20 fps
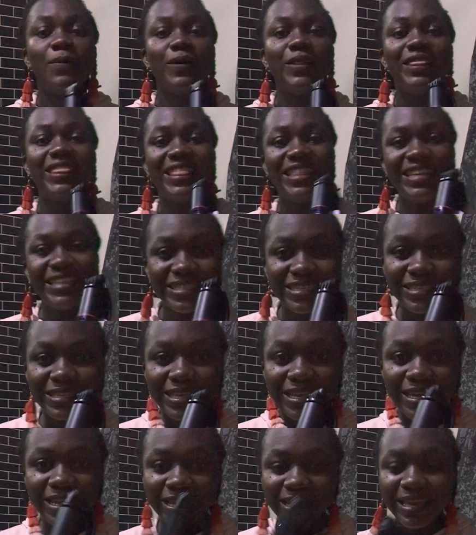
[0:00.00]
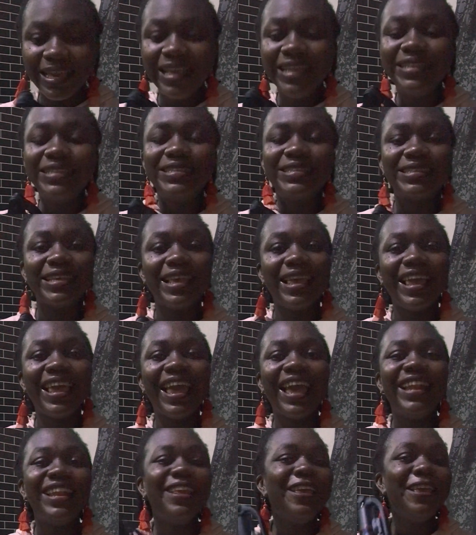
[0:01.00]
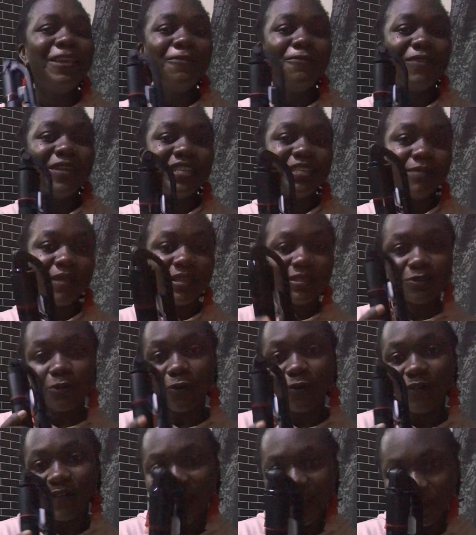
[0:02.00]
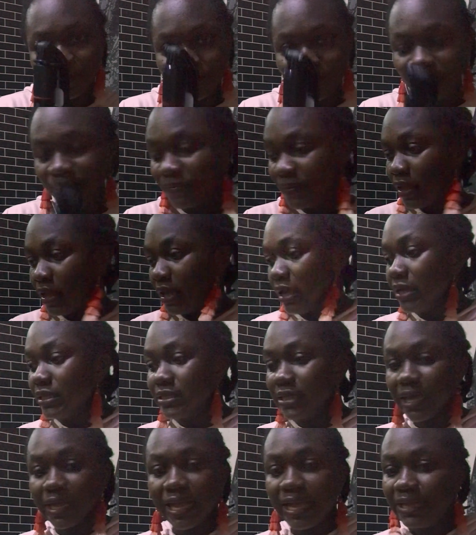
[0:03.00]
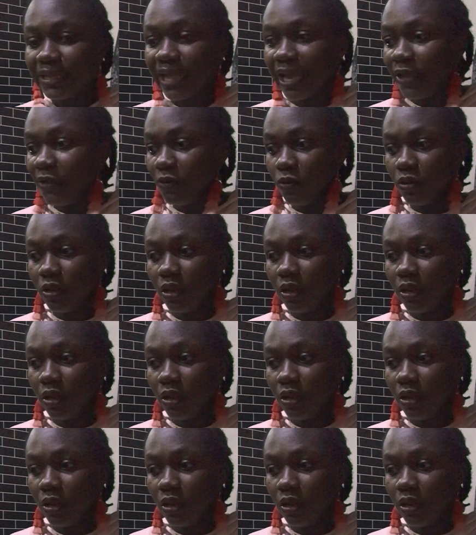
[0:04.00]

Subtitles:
But this, it's an investment of life. It can enter